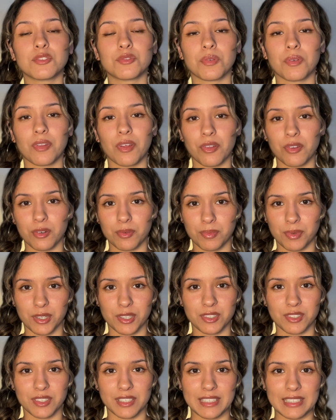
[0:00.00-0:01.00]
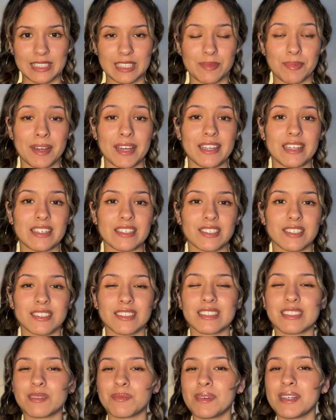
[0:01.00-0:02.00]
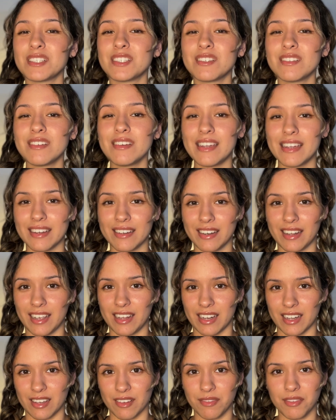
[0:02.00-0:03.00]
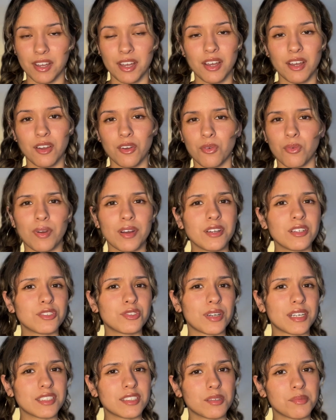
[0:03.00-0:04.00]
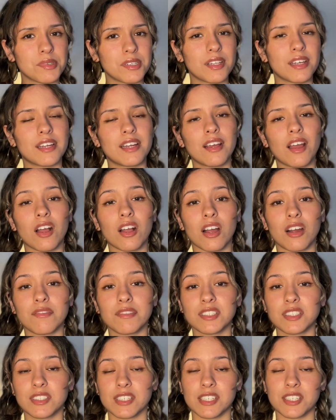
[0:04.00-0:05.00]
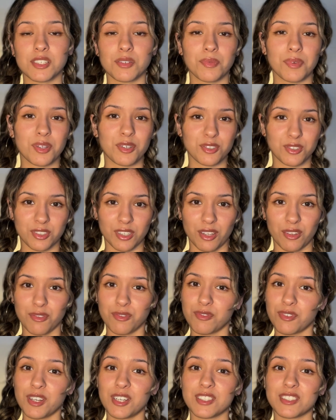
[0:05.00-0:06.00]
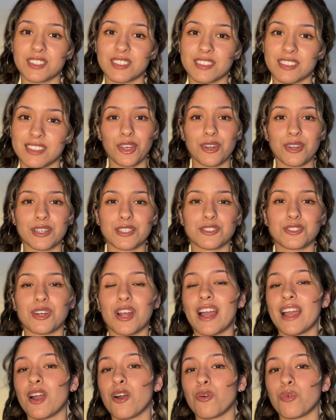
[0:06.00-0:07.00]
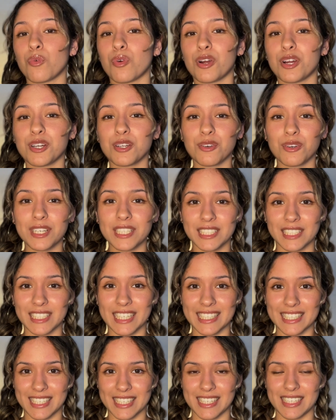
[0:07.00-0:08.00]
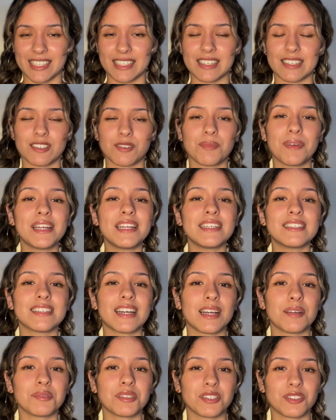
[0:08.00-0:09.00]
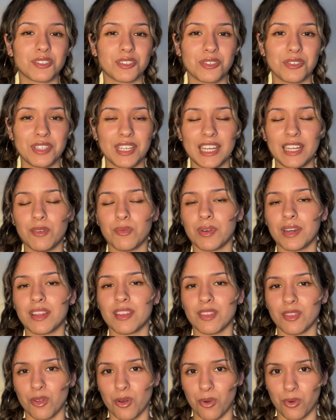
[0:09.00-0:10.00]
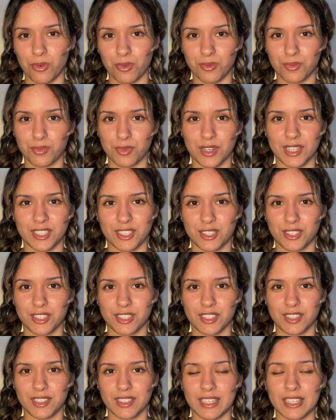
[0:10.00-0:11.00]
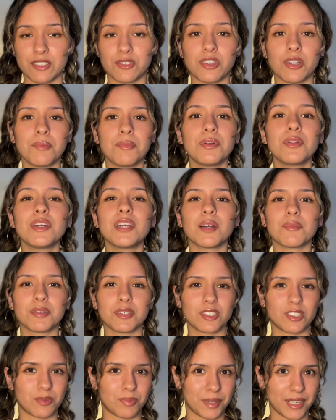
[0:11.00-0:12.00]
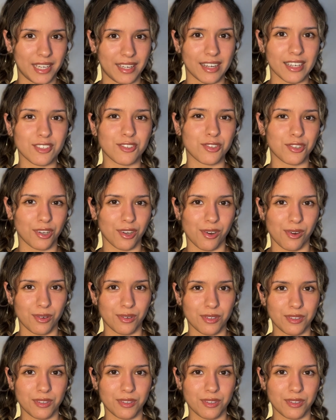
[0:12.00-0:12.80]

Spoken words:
to another person in Spanish, especially a native, why not try simulating a conversation with yourself first? You can try a word or a sentence as many times as you need with no pressure, and try building up the speed as you go.